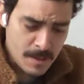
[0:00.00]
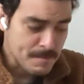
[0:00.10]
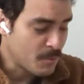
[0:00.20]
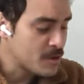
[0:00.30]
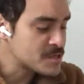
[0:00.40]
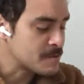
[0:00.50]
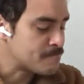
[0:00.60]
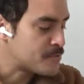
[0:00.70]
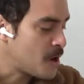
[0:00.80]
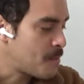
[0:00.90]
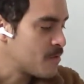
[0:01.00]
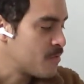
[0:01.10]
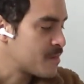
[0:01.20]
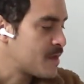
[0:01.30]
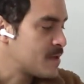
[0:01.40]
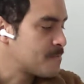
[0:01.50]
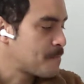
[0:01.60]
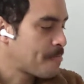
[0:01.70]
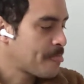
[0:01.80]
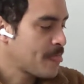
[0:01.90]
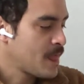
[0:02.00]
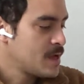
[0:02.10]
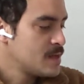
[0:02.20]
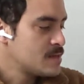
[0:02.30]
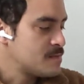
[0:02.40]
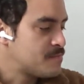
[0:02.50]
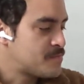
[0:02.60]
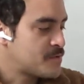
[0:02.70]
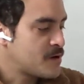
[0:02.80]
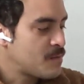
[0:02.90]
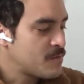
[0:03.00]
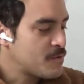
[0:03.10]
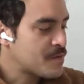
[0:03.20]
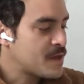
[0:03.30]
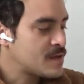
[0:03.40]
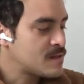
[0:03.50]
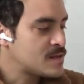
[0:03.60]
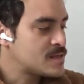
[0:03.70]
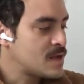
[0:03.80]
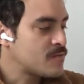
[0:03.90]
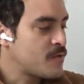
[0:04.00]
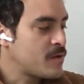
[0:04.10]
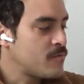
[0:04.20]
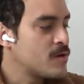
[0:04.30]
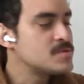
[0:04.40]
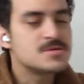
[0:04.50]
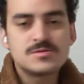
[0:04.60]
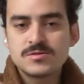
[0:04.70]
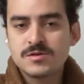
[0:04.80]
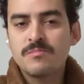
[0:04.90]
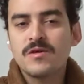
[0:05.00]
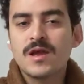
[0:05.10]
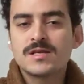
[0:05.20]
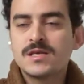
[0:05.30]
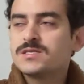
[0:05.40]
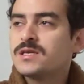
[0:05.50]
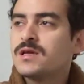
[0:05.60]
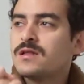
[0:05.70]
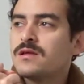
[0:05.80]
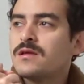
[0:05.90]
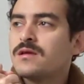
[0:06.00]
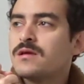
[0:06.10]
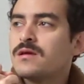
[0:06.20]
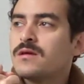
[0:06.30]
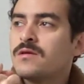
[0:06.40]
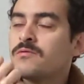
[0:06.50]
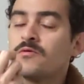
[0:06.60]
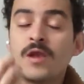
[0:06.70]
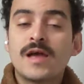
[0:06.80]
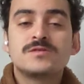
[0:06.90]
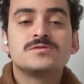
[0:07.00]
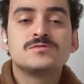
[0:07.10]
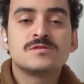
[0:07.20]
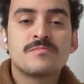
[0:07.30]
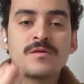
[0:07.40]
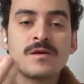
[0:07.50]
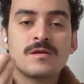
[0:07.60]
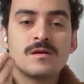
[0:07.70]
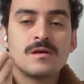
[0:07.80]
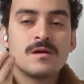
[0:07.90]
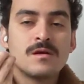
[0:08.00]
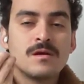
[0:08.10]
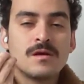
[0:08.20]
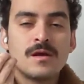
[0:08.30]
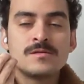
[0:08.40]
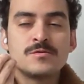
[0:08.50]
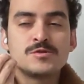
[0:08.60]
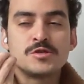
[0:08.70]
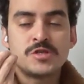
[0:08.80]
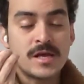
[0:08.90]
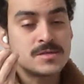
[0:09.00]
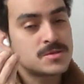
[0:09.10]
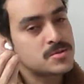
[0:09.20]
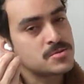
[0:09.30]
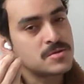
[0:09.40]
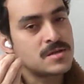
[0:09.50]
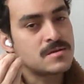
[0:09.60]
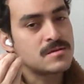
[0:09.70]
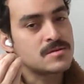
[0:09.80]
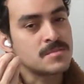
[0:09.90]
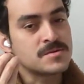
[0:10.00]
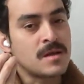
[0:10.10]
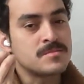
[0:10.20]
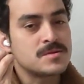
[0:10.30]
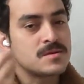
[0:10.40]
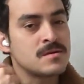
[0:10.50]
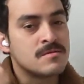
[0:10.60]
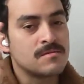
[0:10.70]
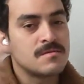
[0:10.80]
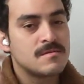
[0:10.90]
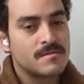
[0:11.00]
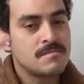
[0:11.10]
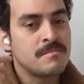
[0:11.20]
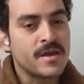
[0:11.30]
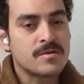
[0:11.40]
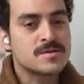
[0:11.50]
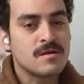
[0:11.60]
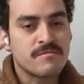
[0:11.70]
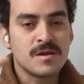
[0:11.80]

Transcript: But what's the problem with that? The problem with that is that when you want to do something, as I say, you really like to do something, and there's a chance to do it, sometimes you make yourself